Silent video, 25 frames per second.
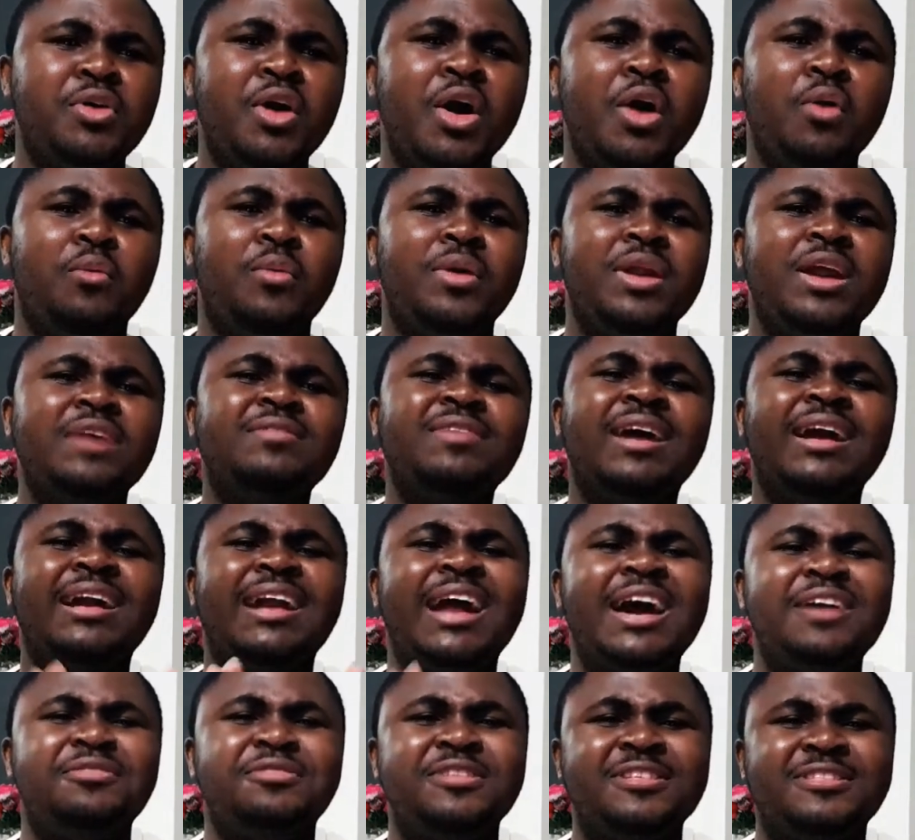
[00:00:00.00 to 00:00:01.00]
Whenever
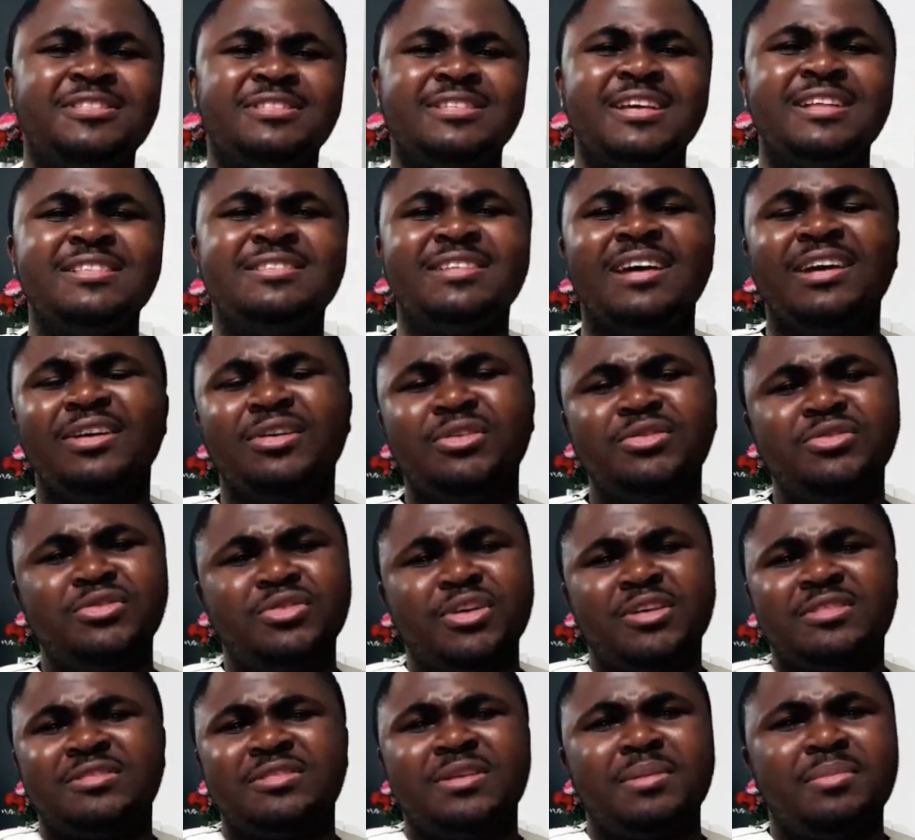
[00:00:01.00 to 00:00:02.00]
life is centered on
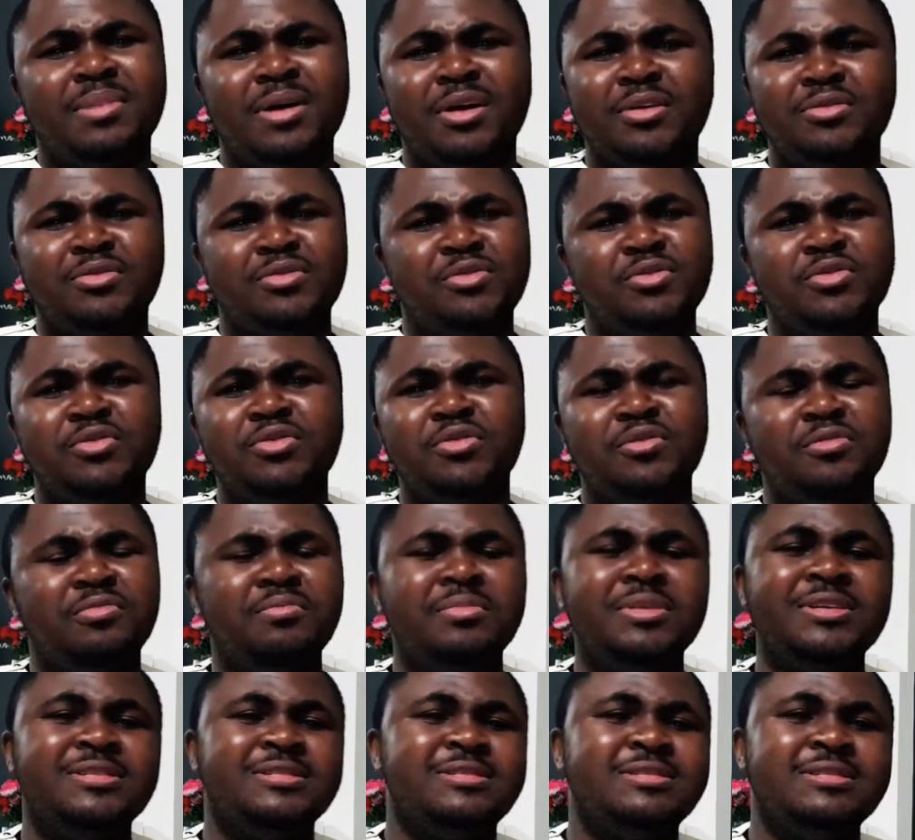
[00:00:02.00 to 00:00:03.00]
just about you, you've
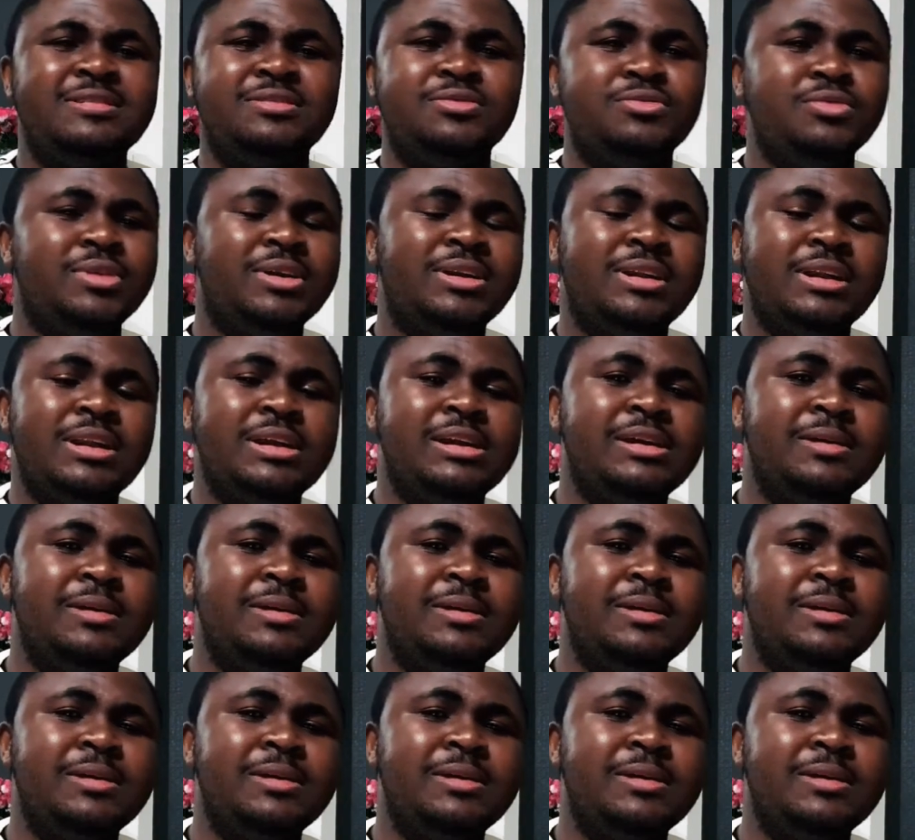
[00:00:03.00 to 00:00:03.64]
missed it greatly.